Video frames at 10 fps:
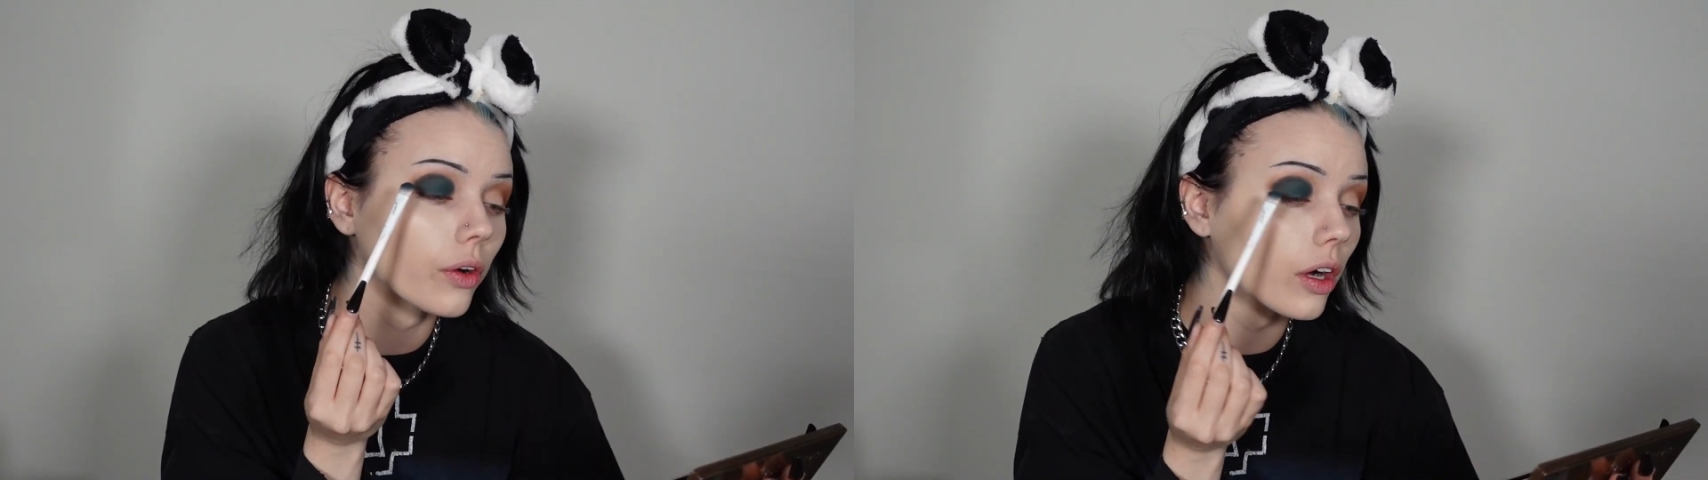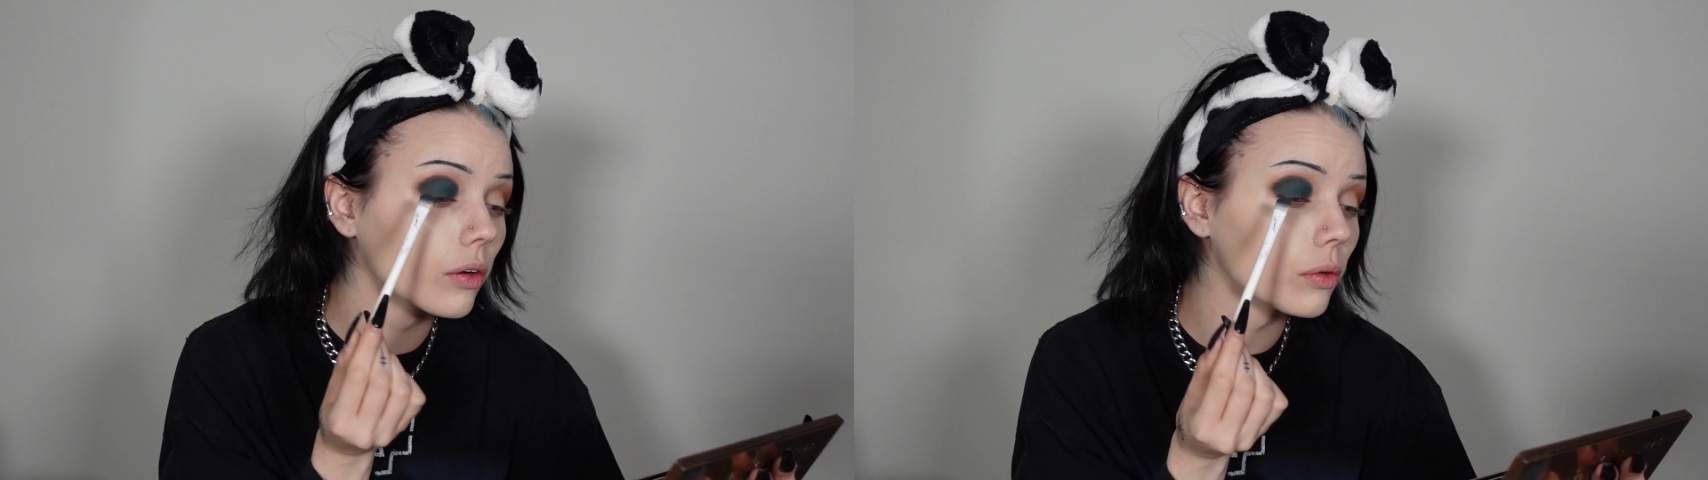
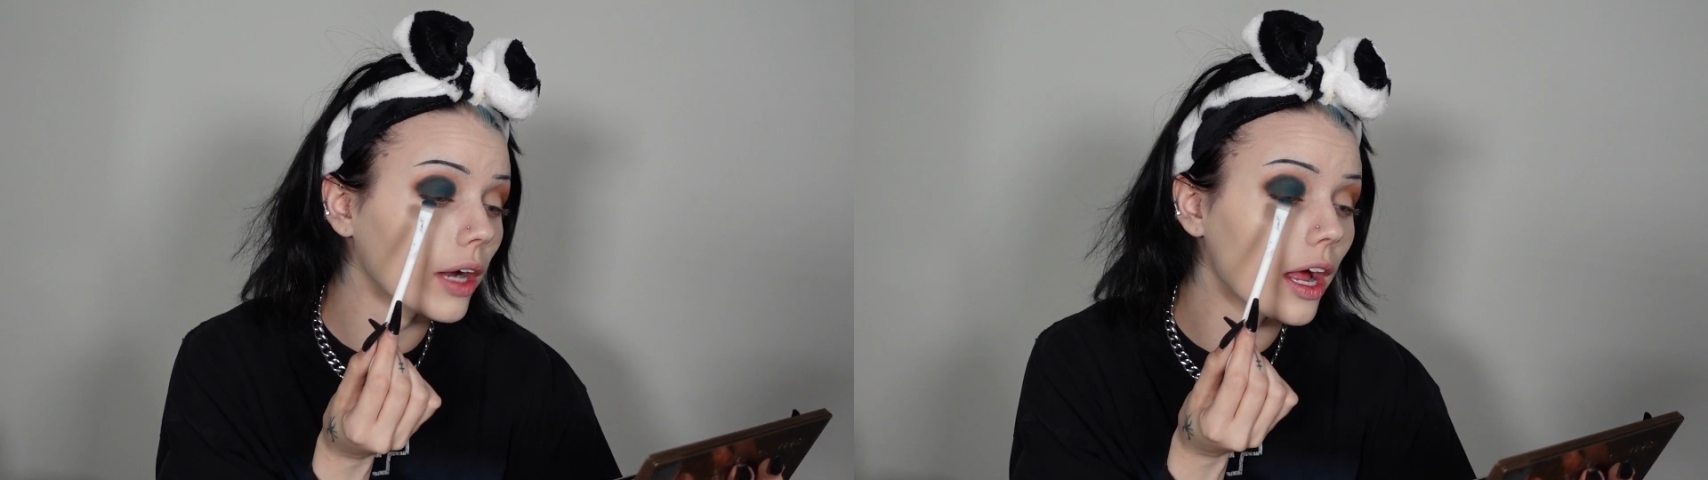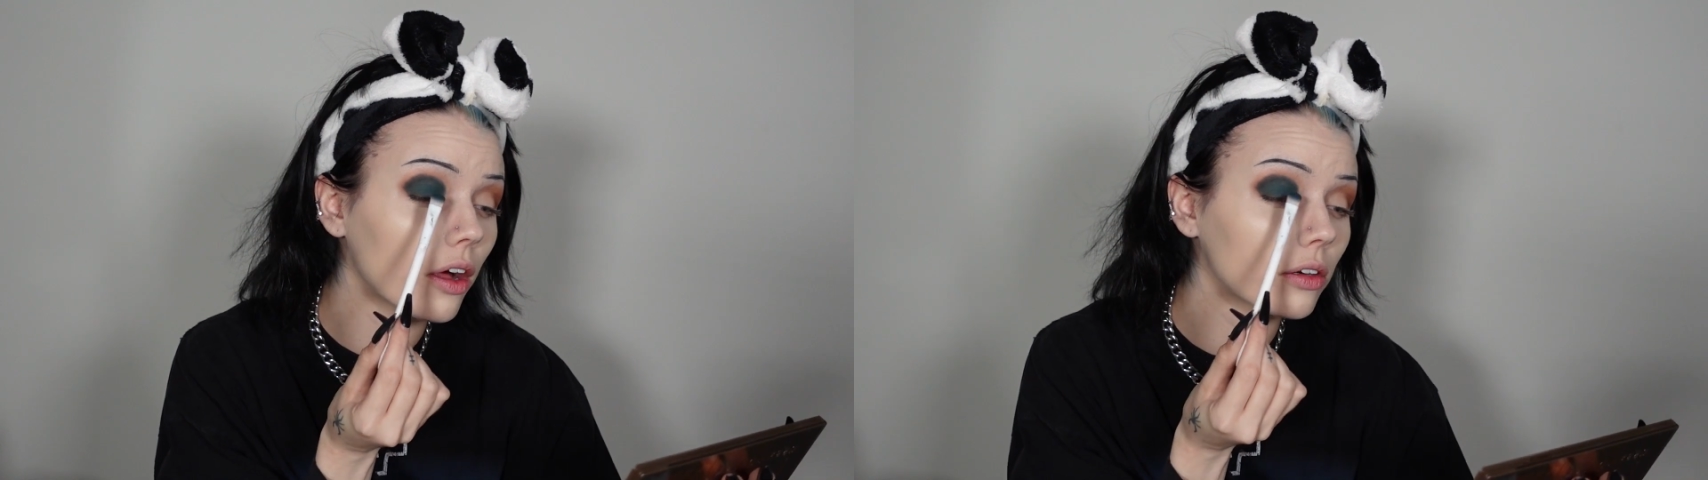
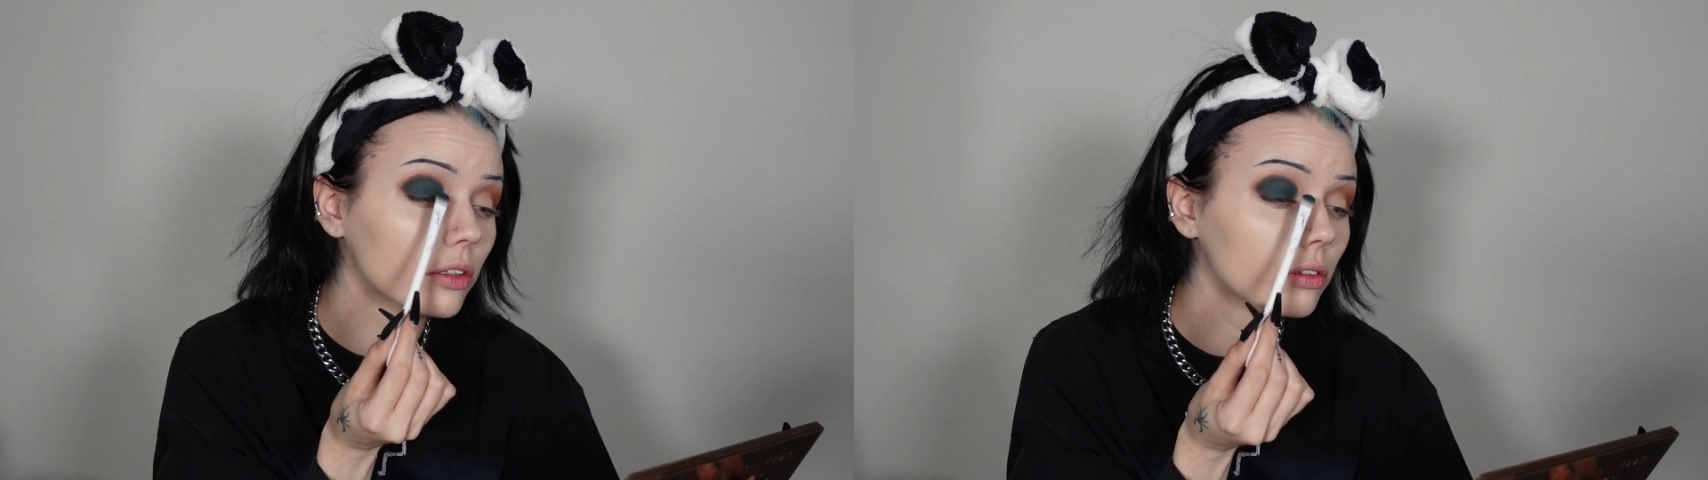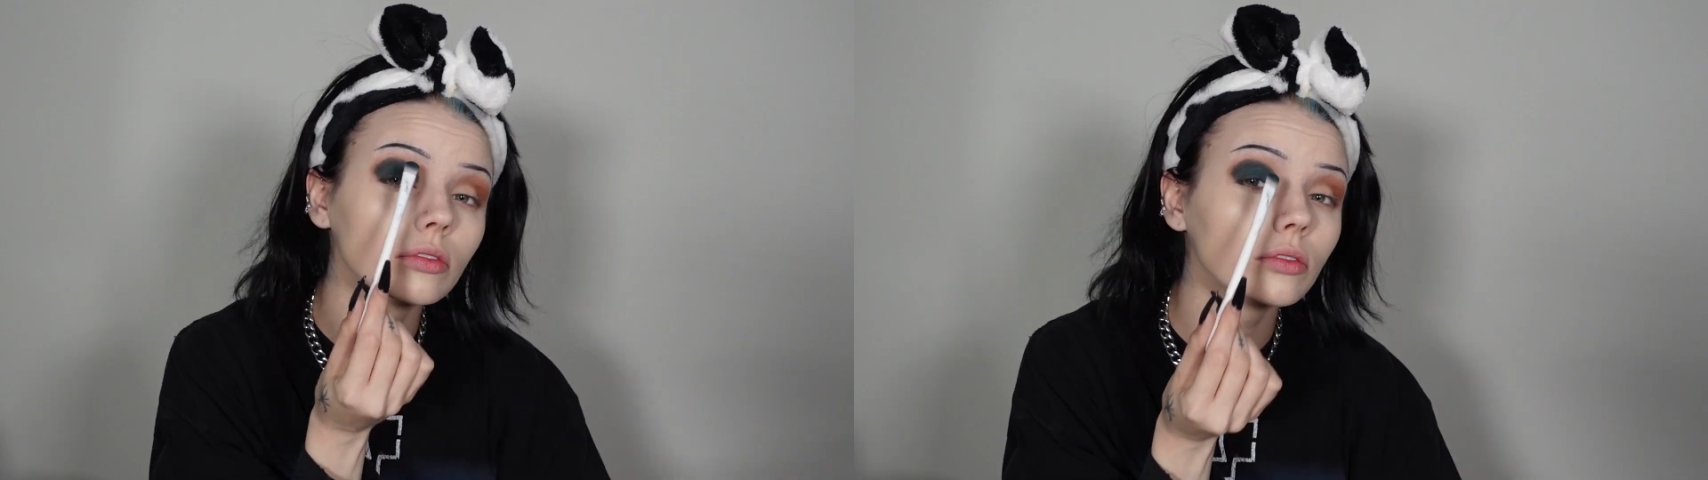around